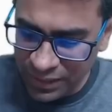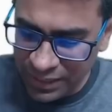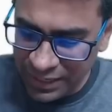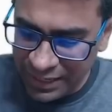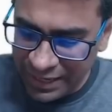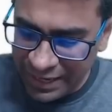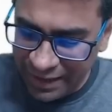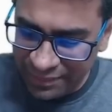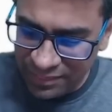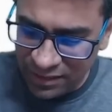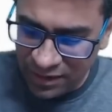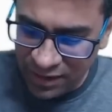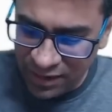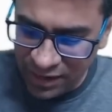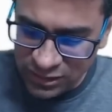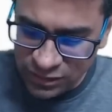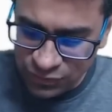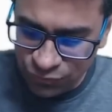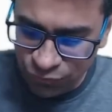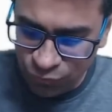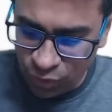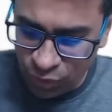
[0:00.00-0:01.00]
In the next
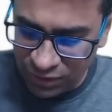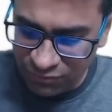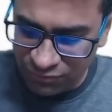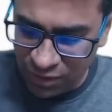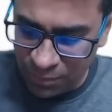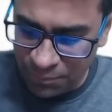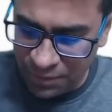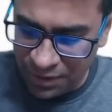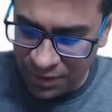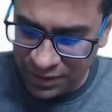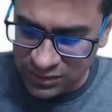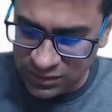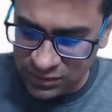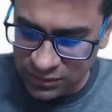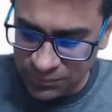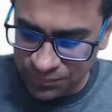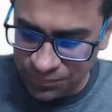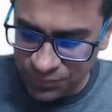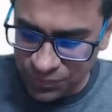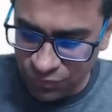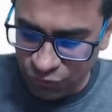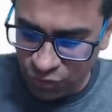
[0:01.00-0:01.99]
45
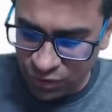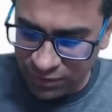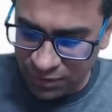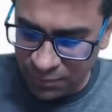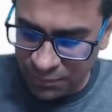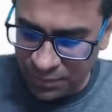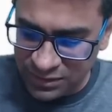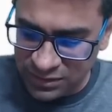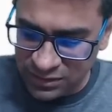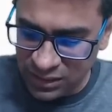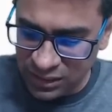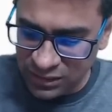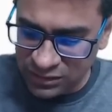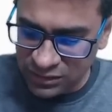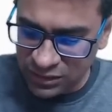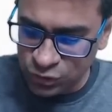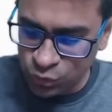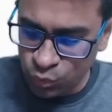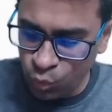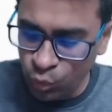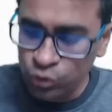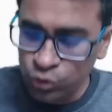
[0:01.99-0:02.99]
minutes, just
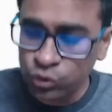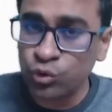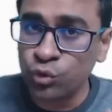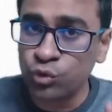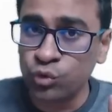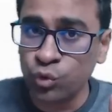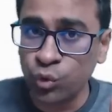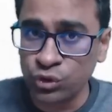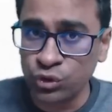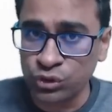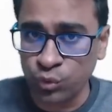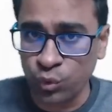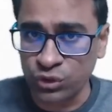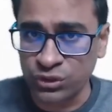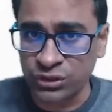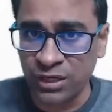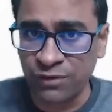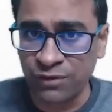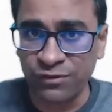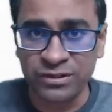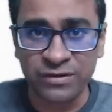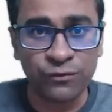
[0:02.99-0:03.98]
go through those questions
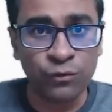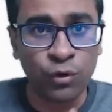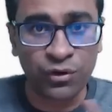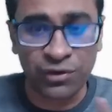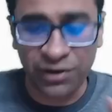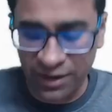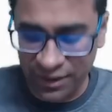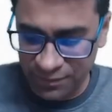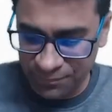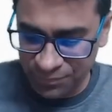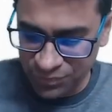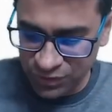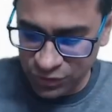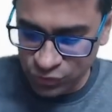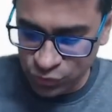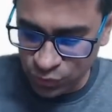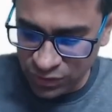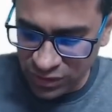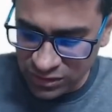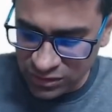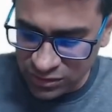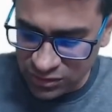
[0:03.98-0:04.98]
which you have not read. So
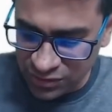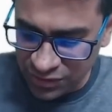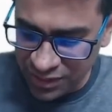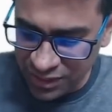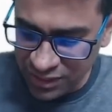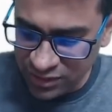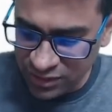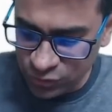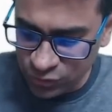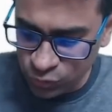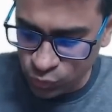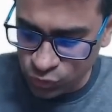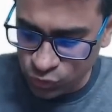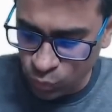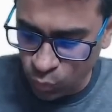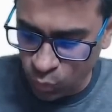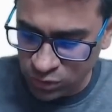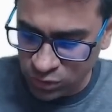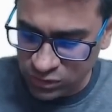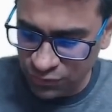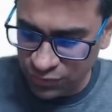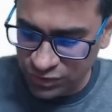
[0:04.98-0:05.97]
just read those
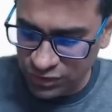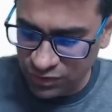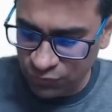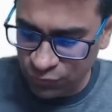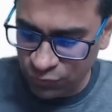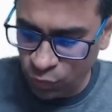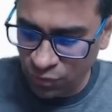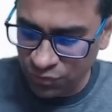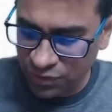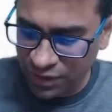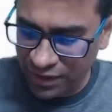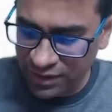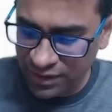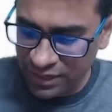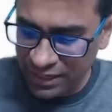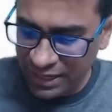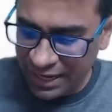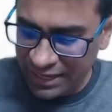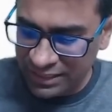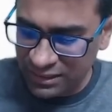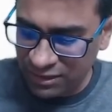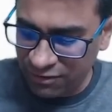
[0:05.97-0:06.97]
questions which you have not read
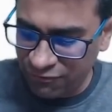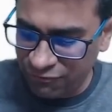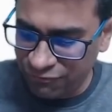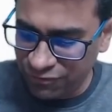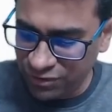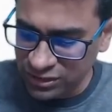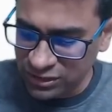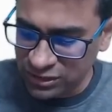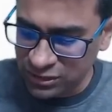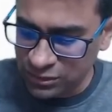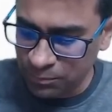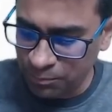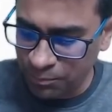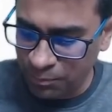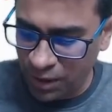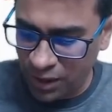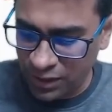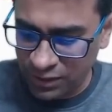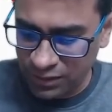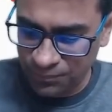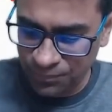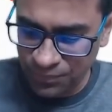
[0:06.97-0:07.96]
in the first part.